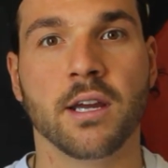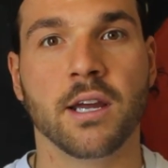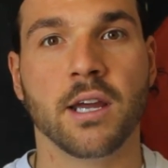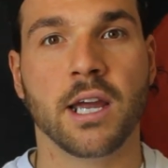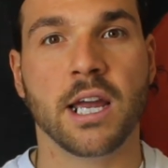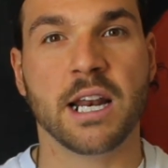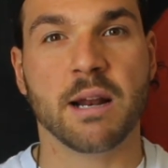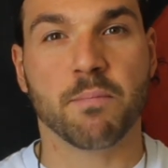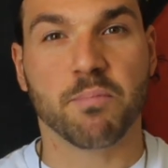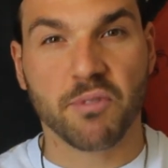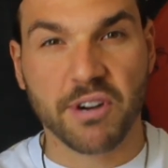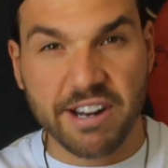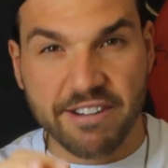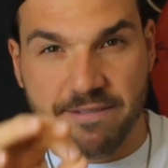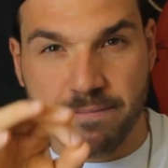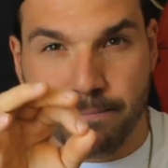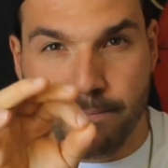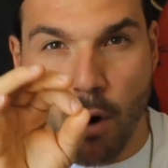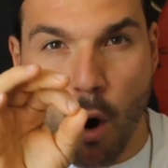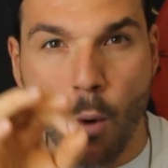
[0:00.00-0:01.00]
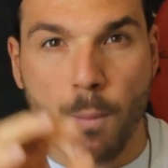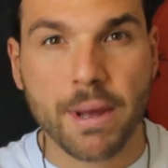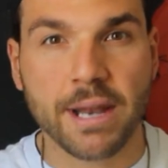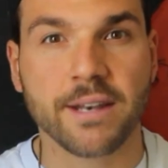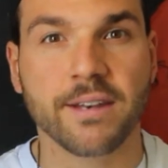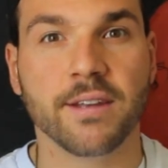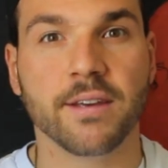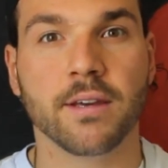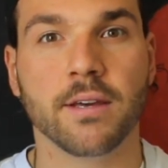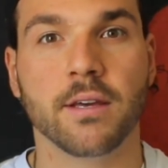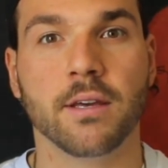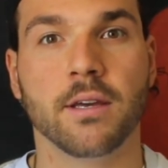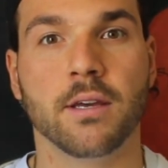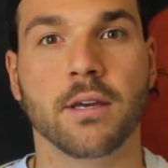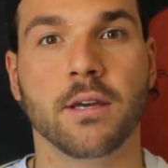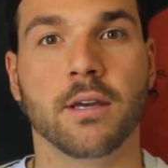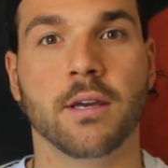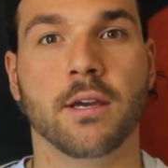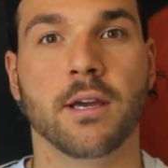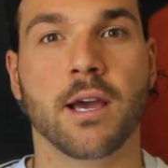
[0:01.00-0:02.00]
In a brief moment,
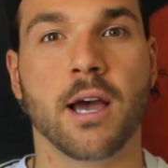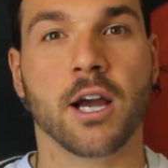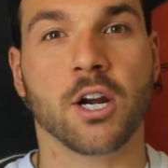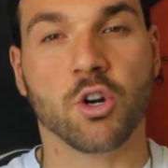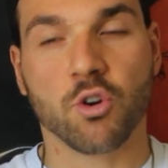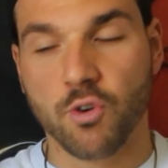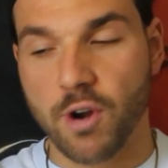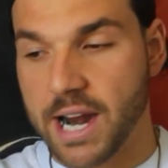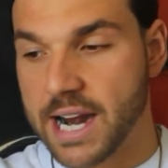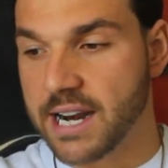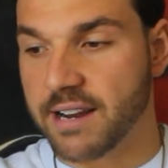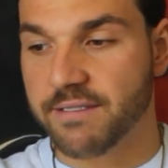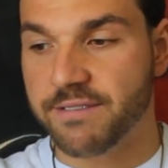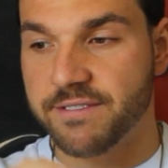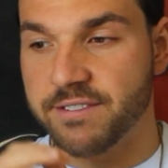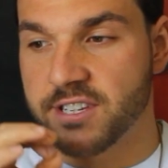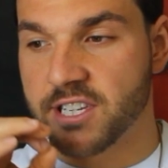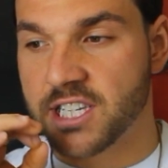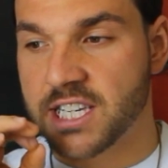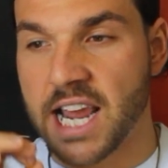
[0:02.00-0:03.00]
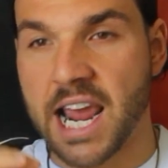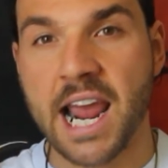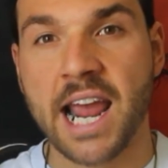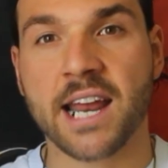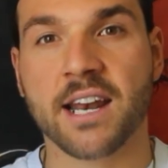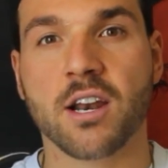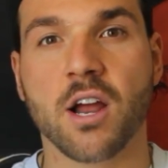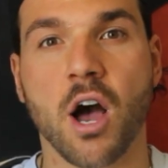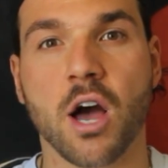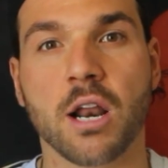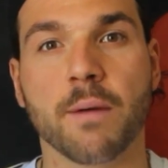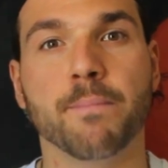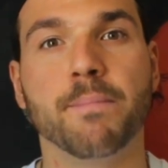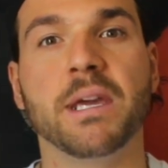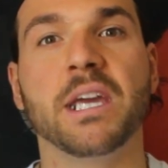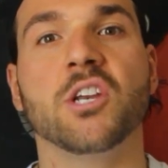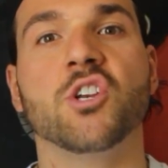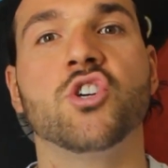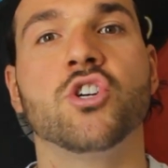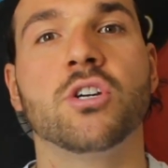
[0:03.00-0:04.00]
a grain of sand on a
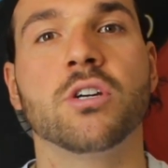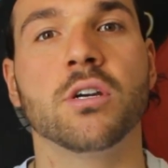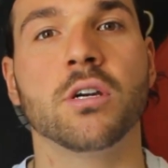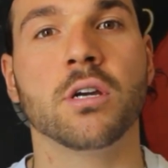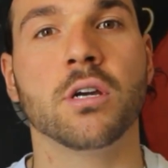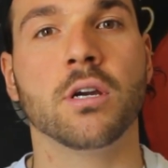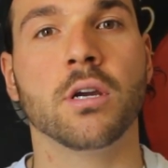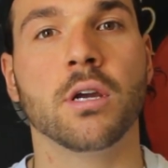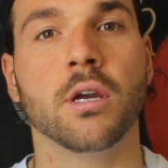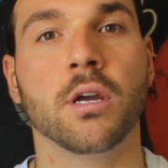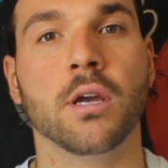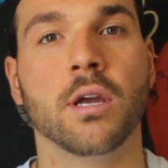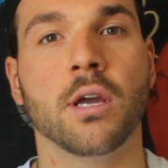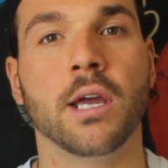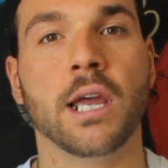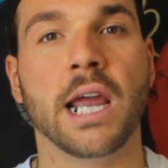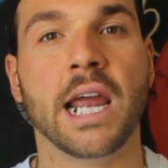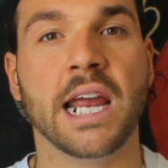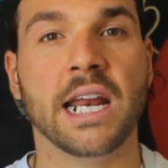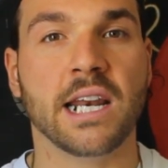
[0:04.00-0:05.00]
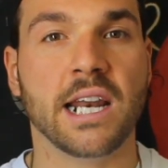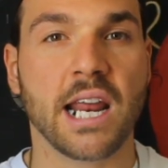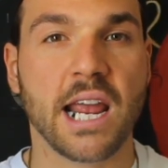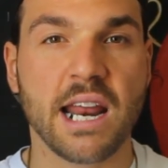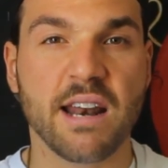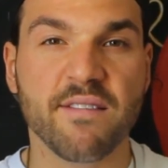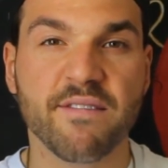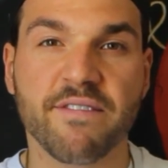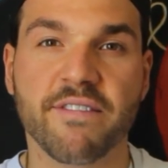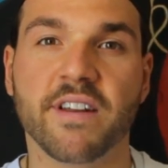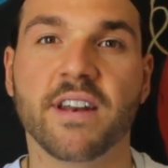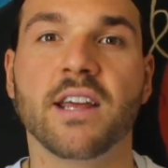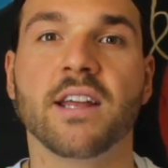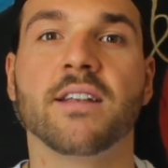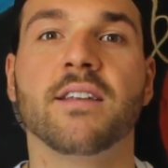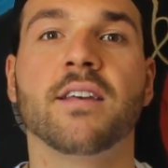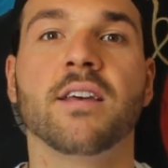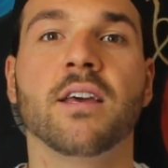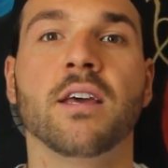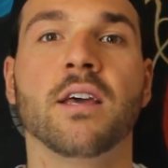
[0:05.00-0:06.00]
beach, in
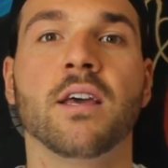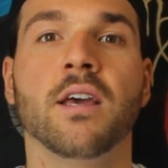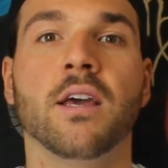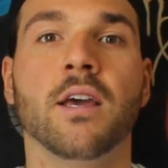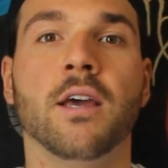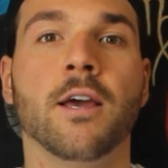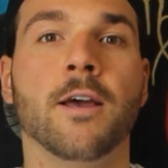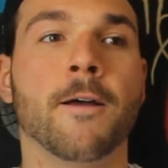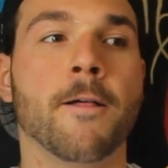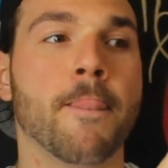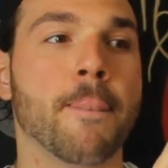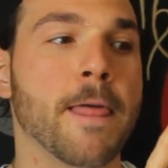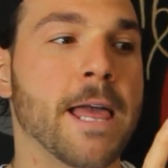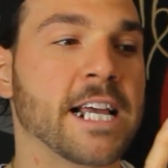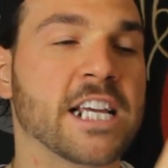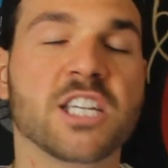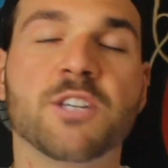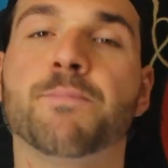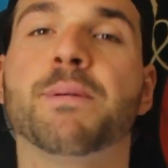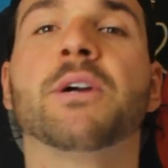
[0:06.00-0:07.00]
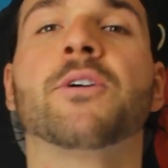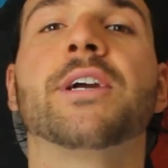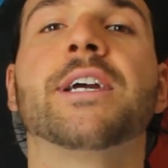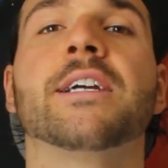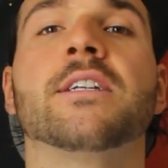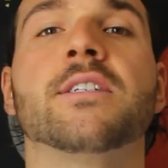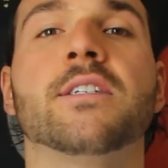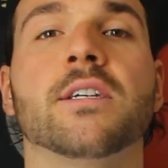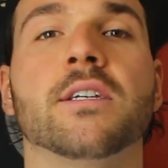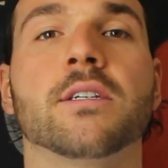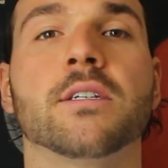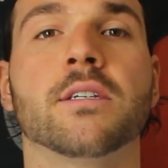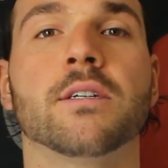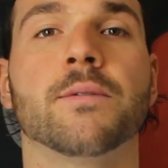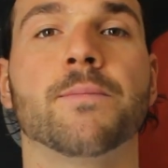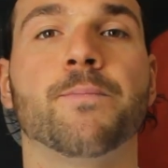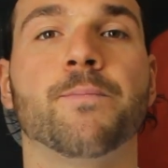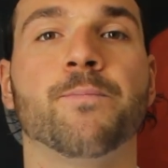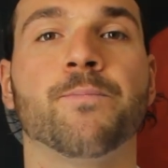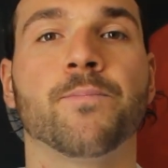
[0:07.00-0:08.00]
infinite
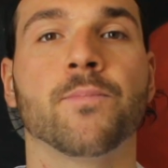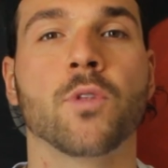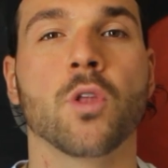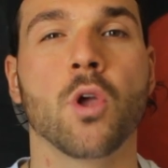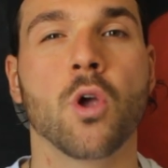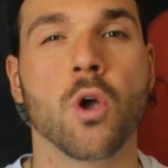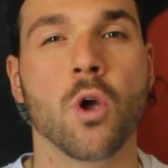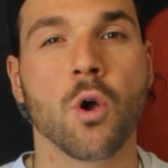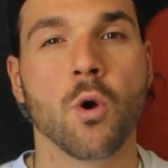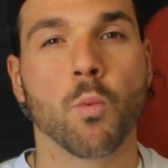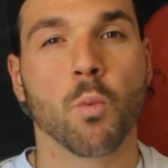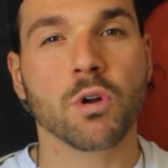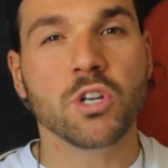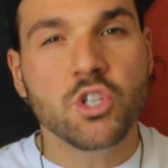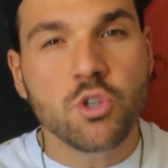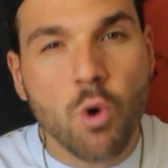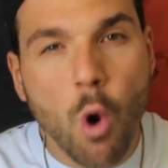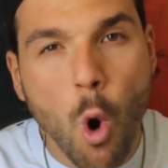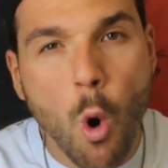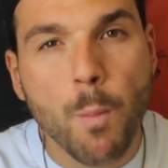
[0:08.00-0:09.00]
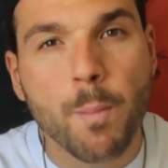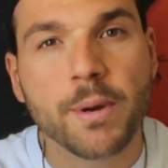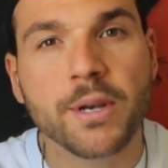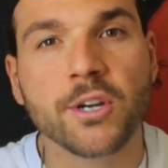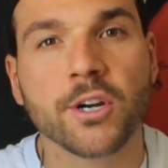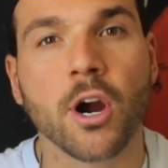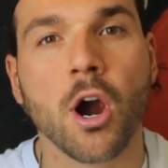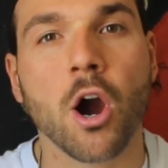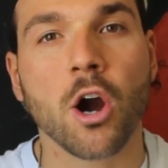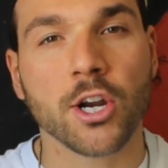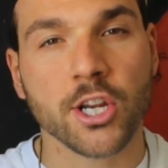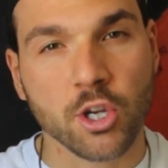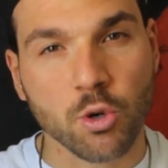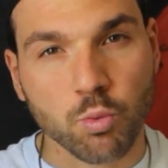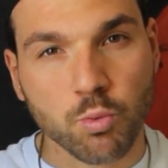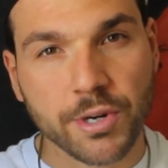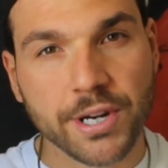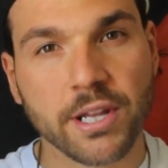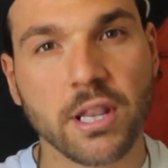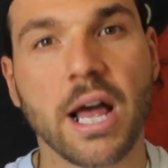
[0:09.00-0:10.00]
experiences. Once you open your heart, you'll
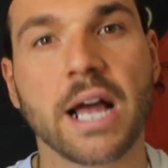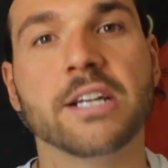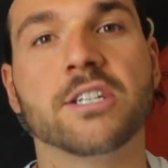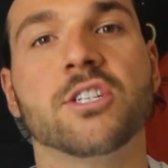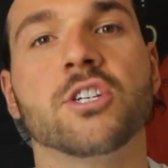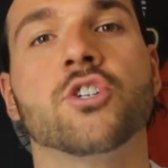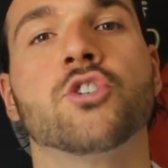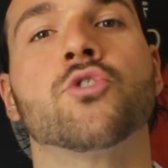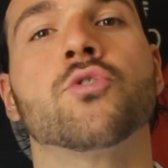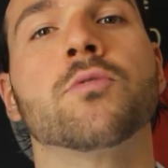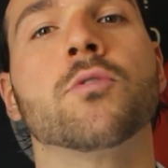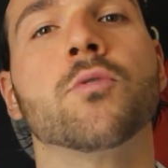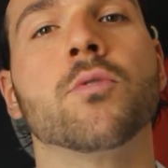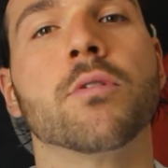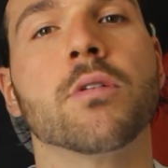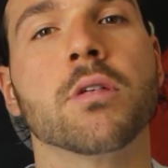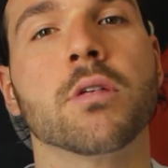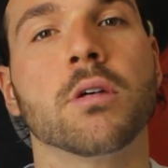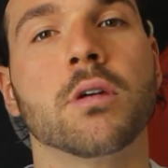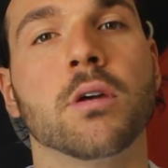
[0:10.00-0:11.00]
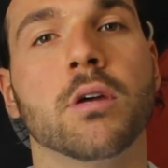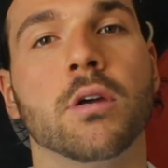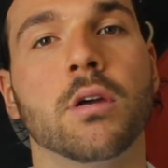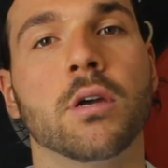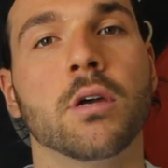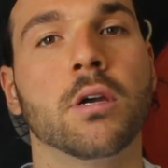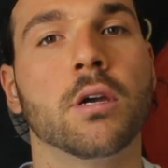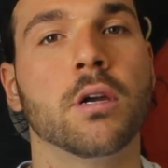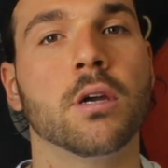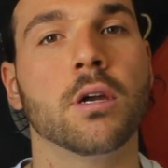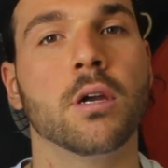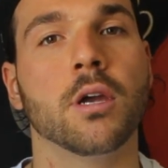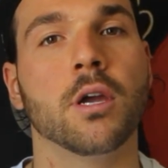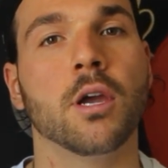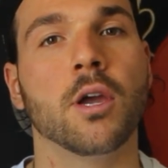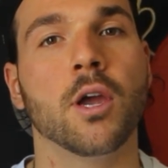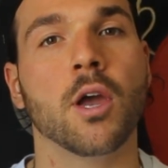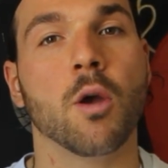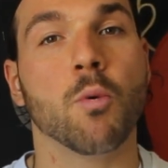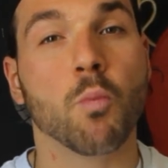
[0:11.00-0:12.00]
realize this truth.
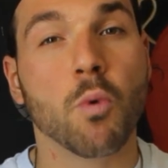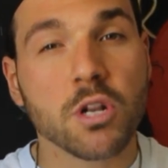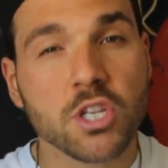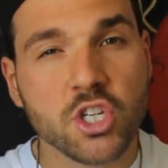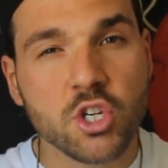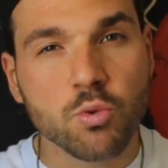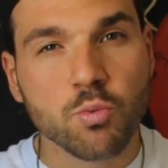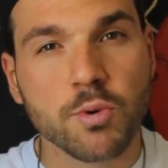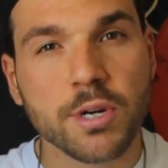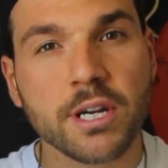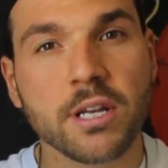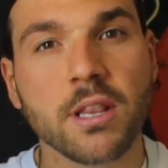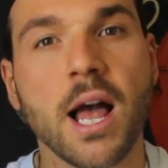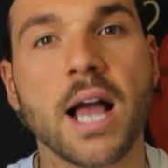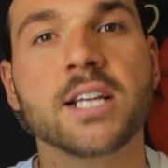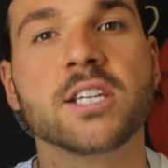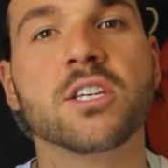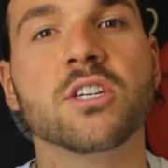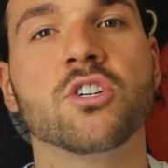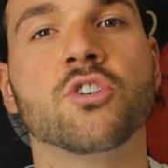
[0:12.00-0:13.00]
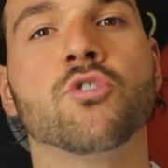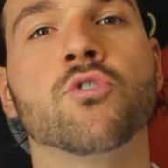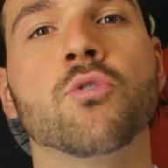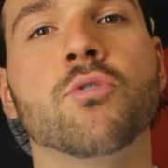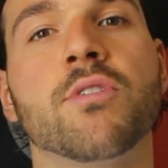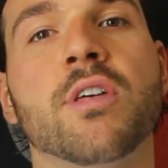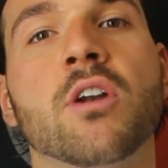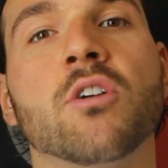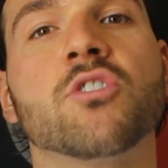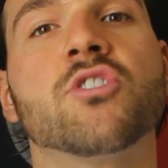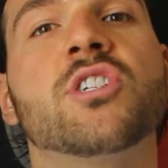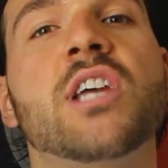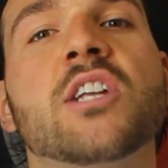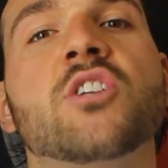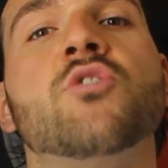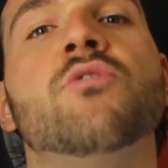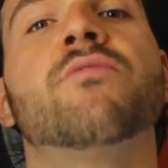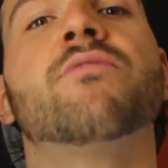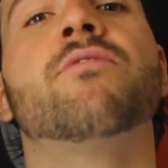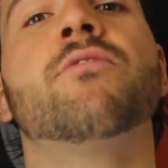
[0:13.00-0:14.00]
And once you realize this truth, it'll set
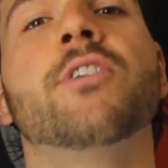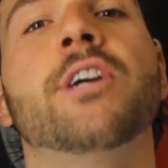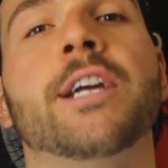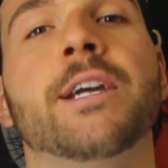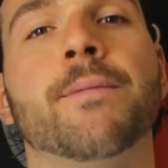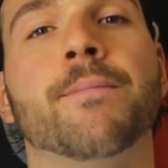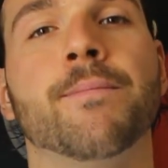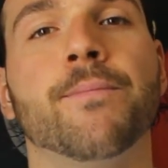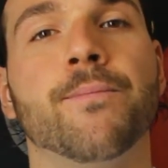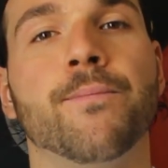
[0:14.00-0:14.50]
you free.